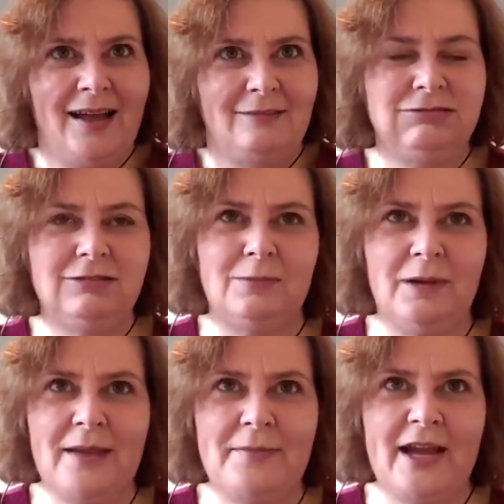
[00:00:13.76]

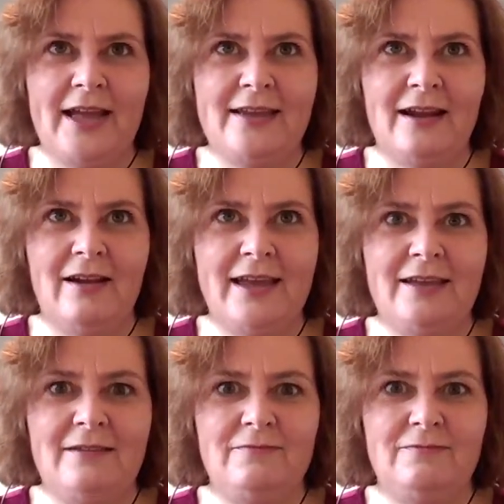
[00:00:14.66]

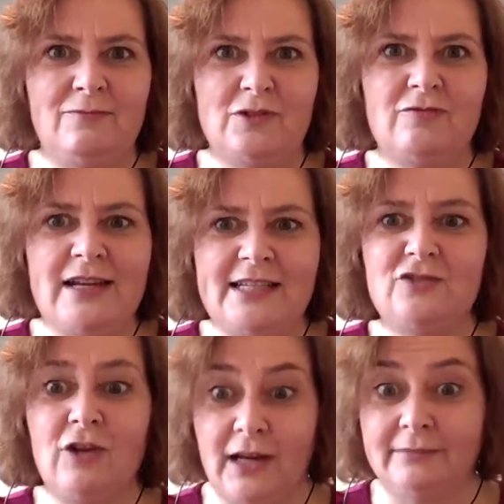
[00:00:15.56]
was really
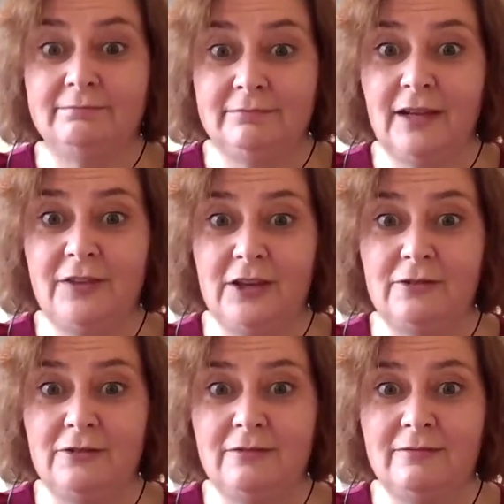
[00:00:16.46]
struggling a
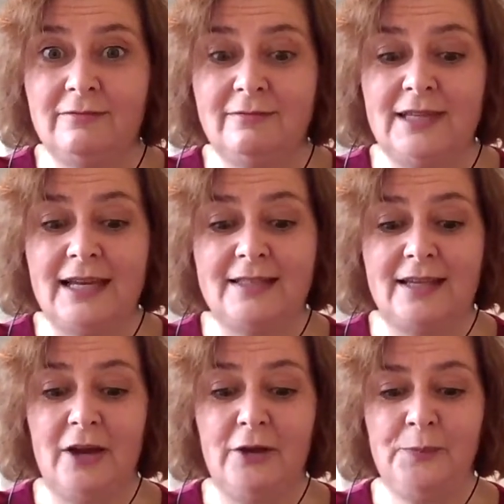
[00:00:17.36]
few years
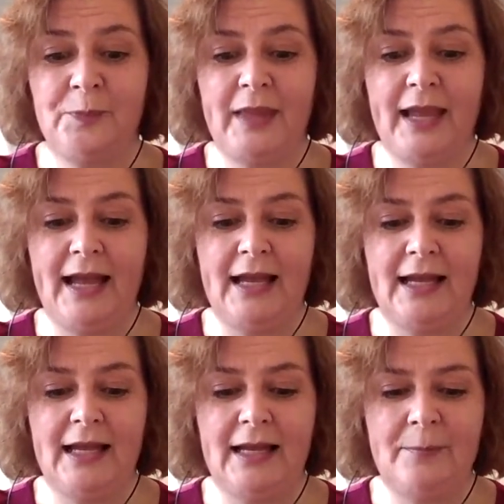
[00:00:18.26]
ago,
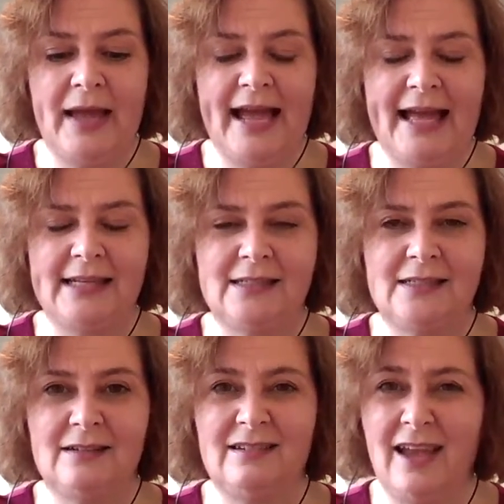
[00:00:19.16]

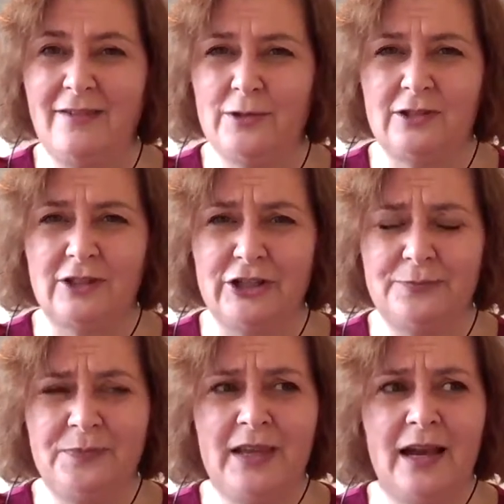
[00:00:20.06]
and life was not good.
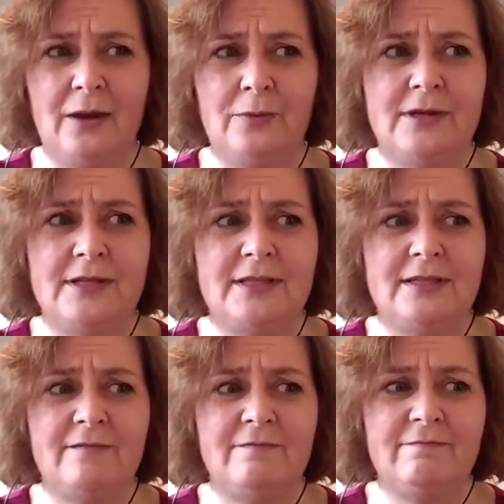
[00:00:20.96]
I
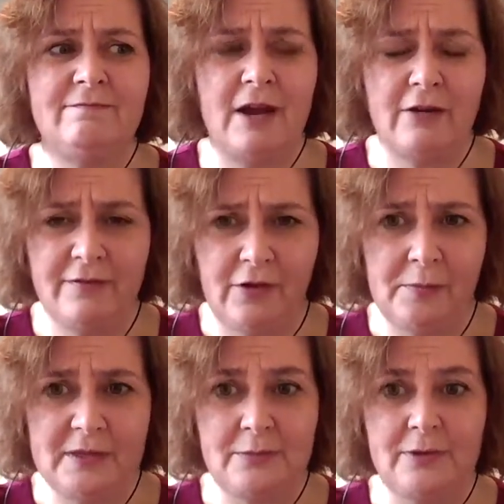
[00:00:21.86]
was very, very
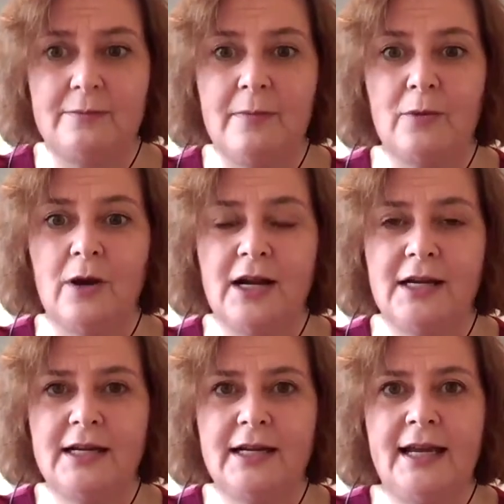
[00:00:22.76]
busy with my work.
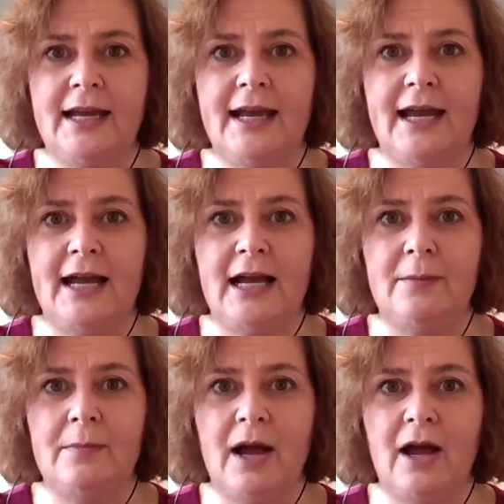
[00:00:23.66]

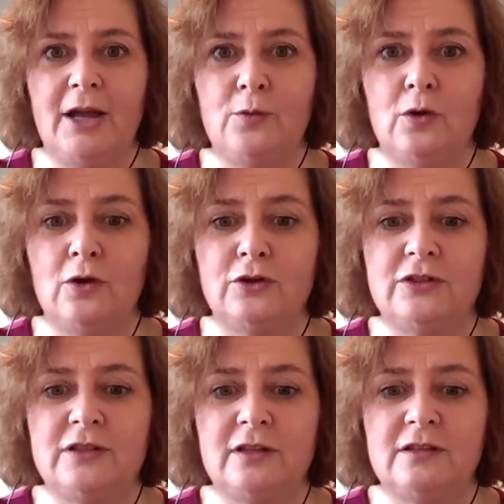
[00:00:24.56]
I
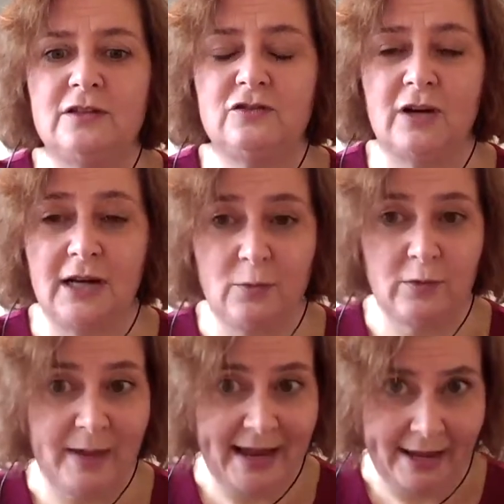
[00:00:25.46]
was struggling
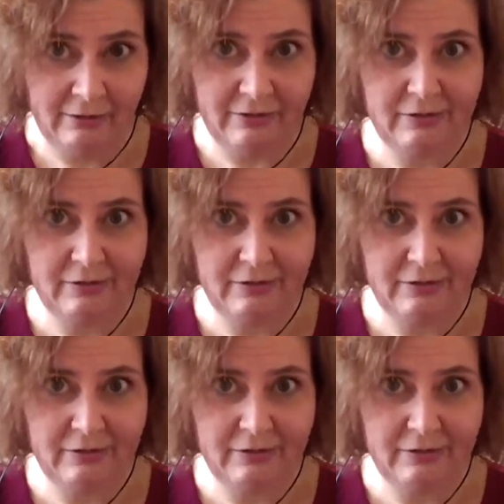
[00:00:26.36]
with my health.